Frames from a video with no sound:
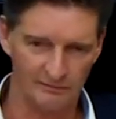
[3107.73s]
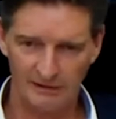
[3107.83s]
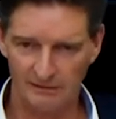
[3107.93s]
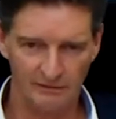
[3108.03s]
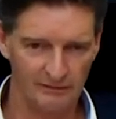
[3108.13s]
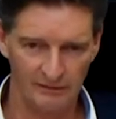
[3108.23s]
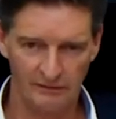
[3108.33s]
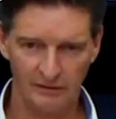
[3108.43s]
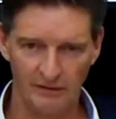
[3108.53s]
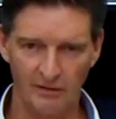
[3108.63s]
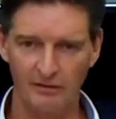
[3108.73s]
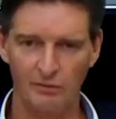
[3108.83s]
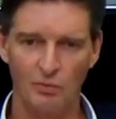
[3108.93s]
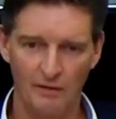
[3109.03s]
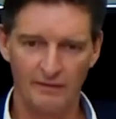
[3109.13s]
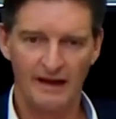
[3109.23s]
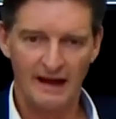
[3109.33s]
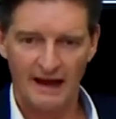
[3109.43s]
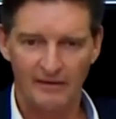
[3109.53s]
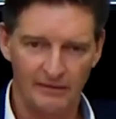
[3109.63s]
I mean, it's not only one
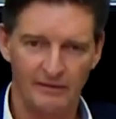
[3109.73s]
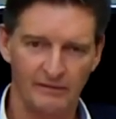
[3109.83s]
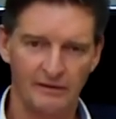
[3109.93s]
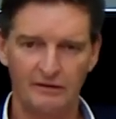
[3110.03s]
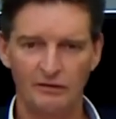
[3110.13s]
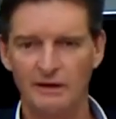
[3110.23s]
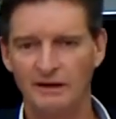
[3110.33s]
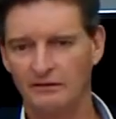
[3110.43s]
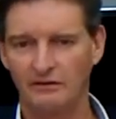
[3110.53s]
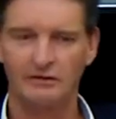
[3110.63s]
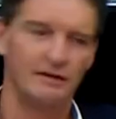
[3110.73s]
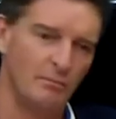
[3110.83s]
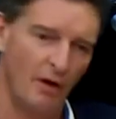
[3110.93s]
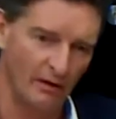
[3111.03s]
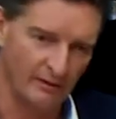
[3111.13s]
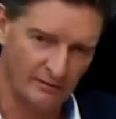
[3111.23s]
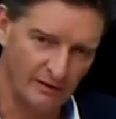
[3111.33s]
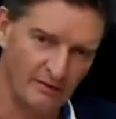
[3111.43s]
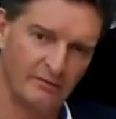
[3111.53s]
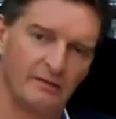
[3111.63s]
area. You need to be interested in
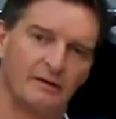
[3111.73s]
politics.